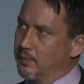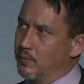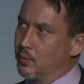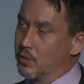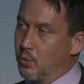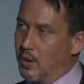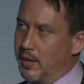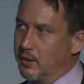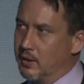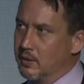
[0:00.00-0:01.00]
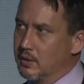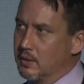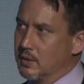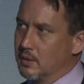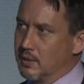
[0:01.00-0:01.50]
require
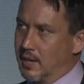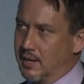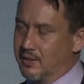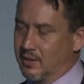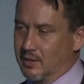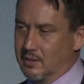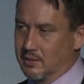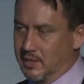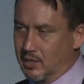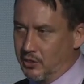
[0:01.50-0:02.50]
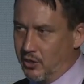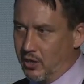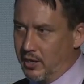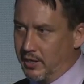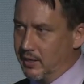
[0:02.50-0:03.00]
kind of the little
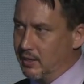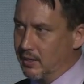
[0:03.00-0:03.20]
dog